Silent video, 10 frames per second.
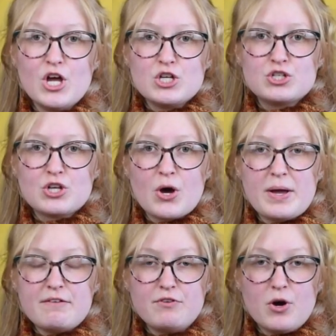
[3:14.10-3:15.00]
So
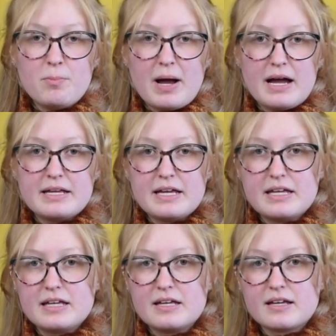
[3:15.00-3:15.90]
if you're
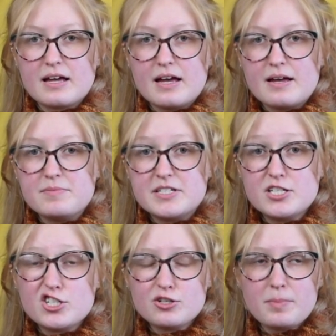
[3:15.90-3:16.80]
buying the
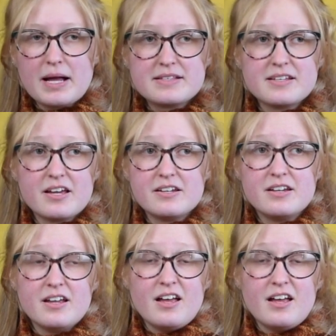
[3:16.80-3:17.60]
digital pattern,